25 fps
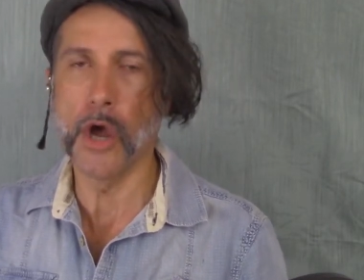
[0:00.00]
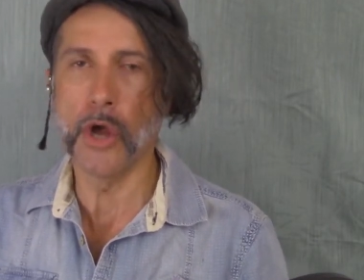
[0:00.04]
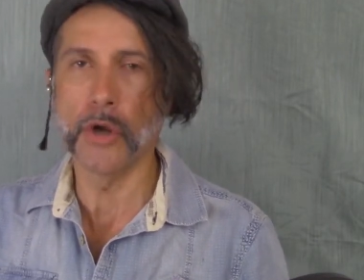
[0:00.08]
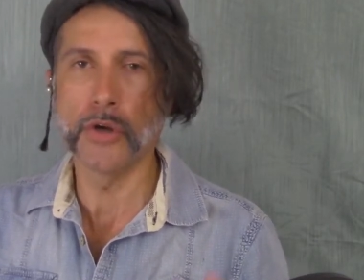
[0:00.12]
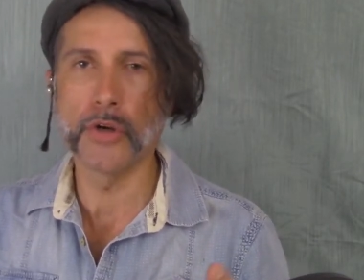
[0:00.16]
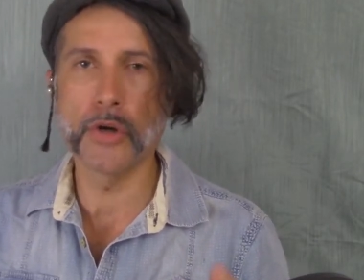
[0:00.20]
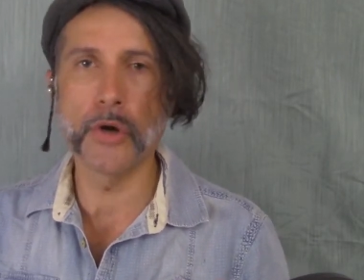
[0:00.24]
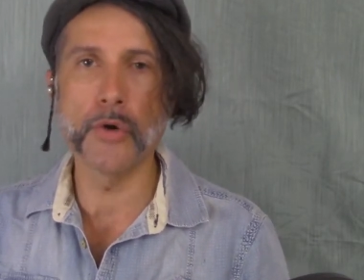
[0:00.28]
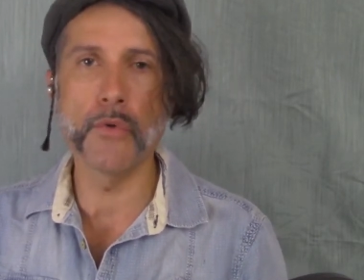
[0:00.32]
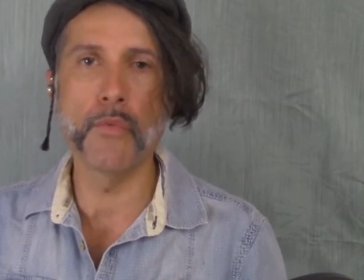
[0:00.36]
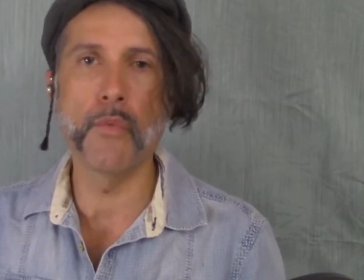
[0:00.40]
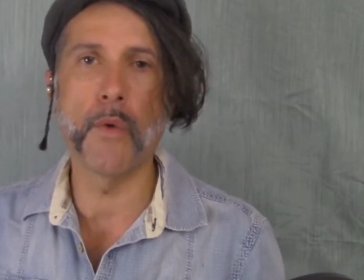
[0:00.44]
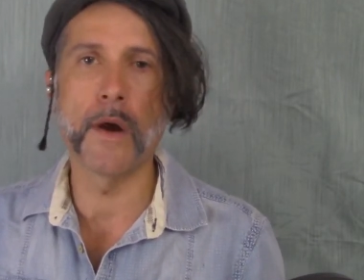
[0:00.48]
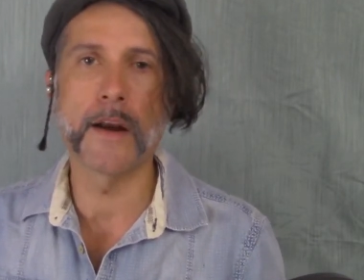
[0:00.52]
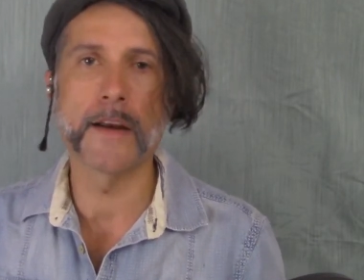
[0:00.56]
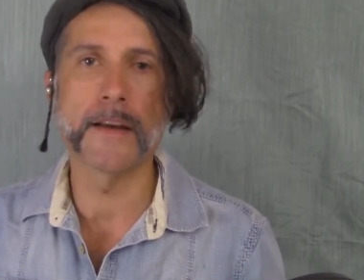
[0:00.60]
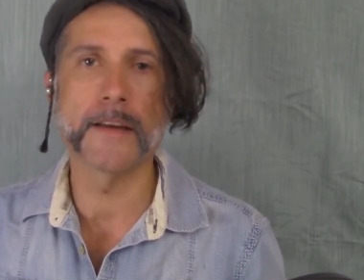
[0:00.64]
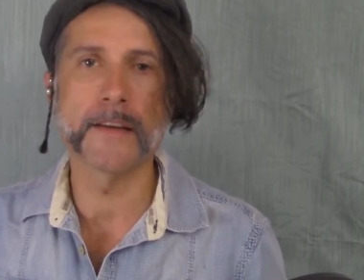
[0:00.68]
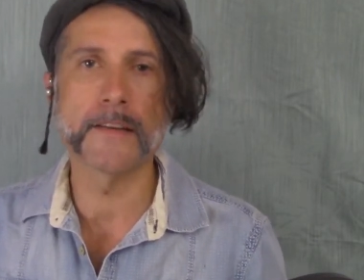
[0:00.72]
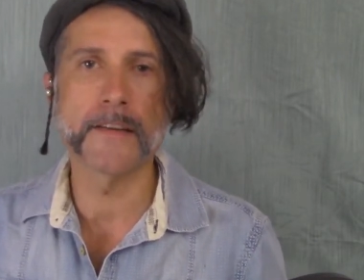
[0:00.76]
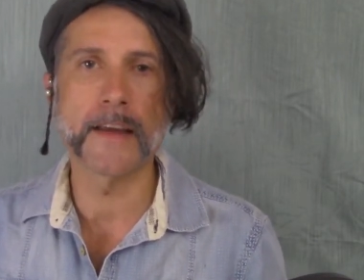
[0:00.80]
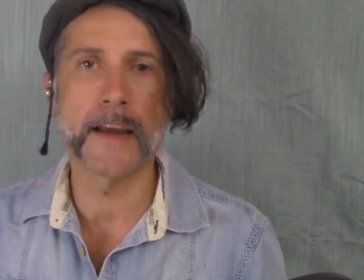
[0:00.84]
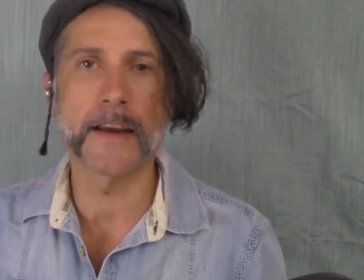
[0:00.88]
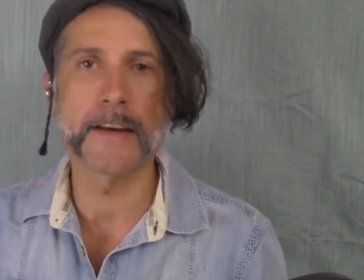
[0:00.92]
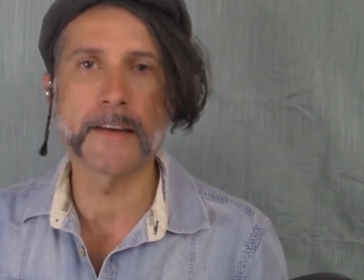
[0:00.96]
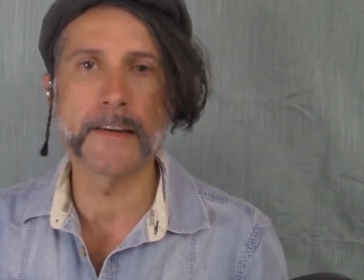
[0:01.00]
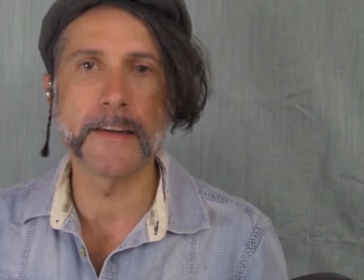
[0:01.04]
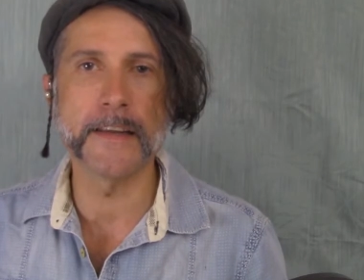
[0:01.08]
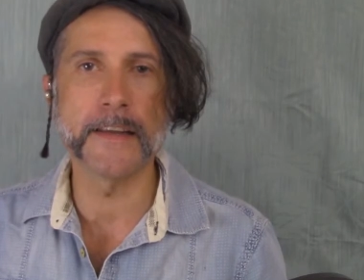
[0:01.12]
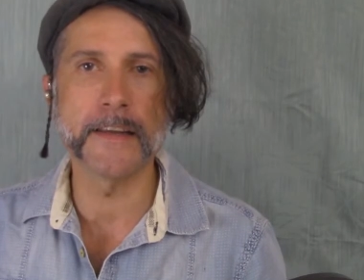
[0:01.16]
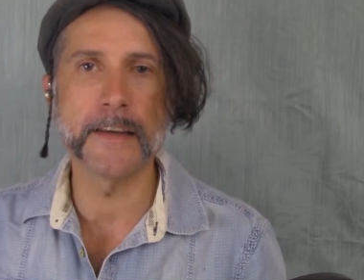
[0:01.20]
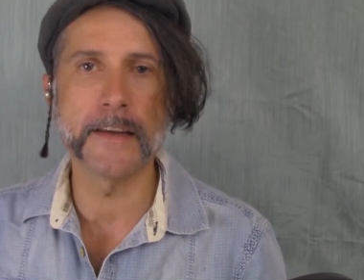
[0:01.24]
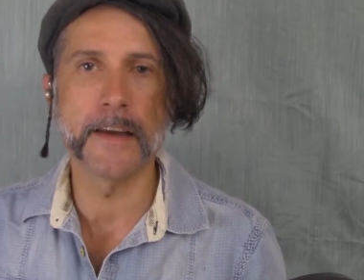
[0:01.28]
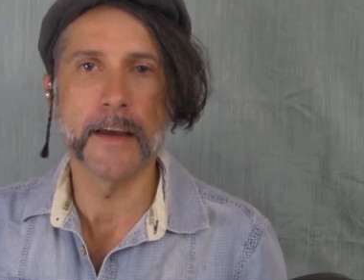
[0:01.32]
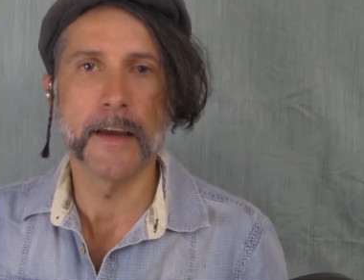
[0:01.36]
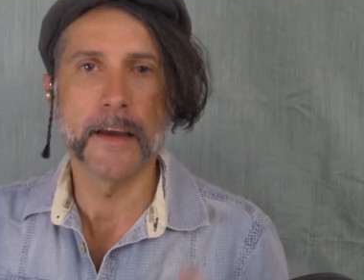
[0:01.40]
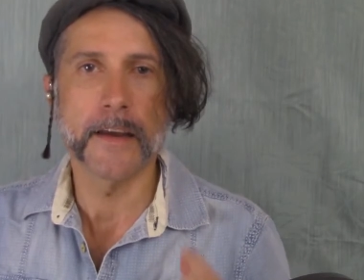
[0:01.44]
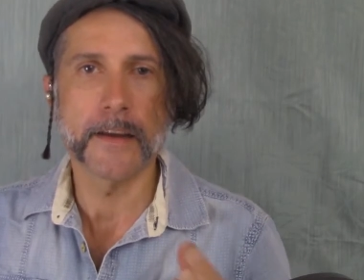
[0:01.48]
No one
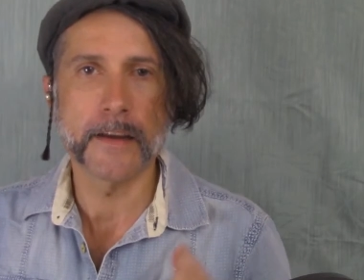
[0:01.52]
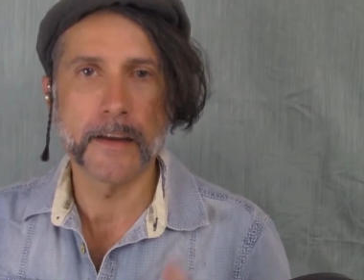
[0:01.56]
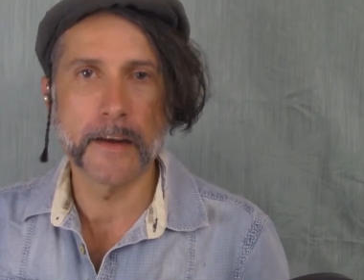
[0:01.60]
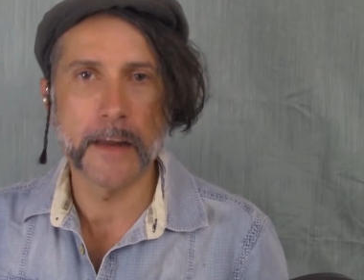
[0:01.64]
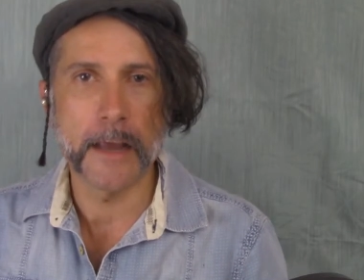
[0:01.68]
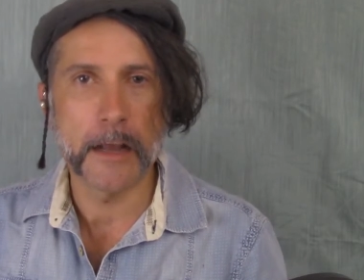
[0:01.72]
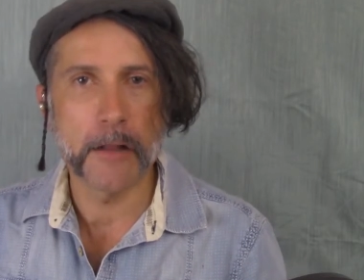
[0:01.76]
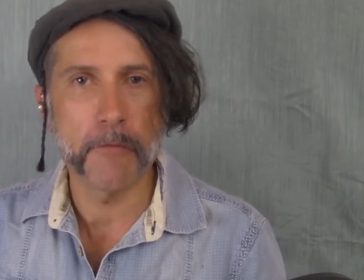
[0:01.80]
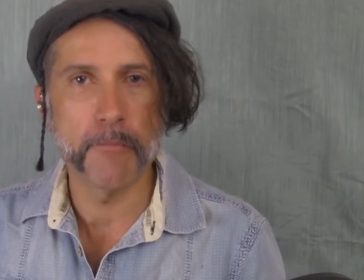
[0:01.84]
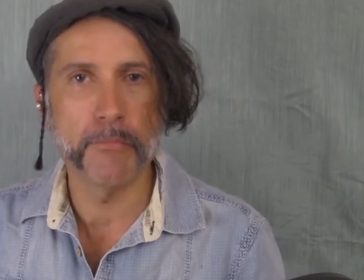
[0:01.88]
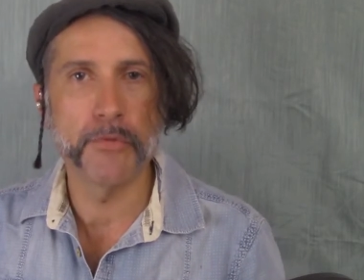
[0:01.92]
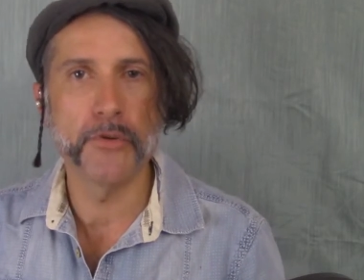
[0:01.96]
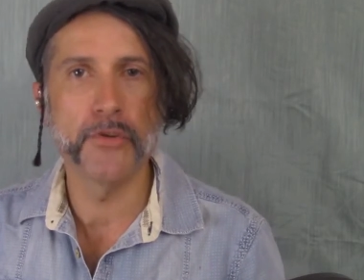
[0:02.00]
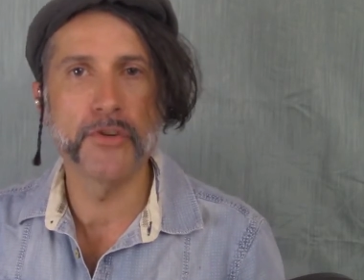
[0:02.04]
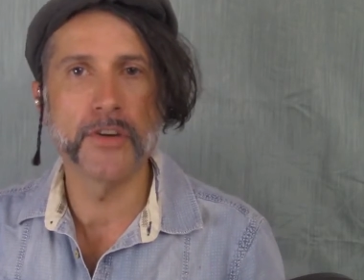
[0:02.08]
technique can help you